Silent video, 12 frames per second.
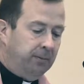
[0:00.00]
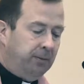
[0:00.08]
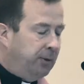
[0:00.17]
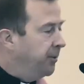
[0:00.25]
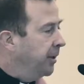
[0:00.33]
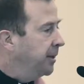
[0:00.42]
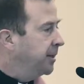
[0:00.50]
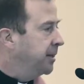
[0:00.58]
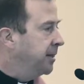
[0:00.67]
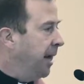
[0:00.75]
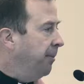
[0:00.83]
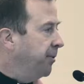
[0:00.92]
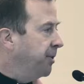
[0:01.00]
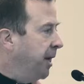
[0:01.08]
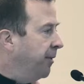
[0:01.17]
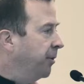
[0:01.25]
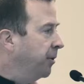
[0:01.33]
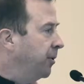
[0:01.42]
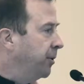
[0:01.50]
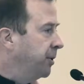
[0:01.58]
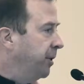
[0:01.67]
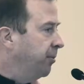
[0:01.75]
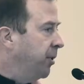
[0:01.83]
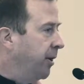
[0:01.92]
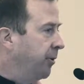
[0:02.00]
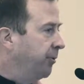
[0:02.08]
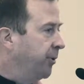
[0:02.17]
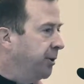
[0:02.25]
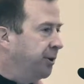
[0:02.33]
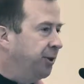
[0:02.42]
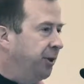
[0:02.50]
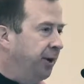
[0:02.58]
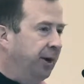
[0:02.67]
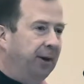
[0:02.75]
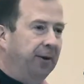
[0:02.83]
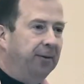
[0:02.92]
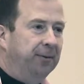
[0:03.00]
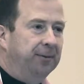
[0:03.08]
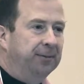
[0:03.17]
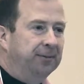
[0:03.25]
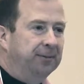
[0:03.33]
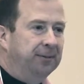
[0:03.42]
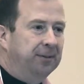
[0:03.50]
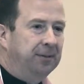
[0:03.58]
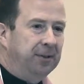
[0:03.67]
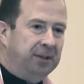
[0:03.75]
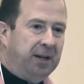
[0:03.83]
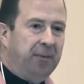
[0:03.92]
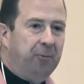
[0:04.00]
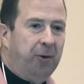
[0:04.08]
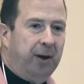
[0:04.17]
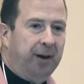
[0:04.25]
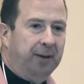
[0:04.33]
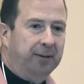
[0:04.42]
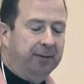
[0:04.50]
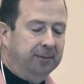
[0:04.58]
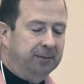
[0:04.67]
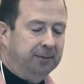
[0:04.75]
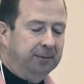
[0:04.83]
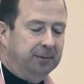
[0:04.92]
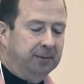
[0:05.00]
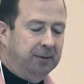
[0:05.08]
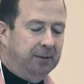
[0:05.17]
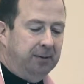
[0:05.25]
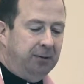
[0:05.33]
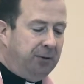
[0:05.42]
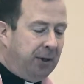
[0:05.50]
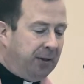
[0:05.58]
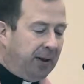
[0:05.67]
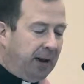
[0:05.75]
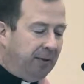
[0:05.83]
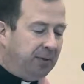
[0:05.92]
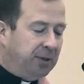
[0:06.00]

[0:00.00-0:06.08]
Do you think the disciples ever looked at bread and fish again? The same way. Do you think they ever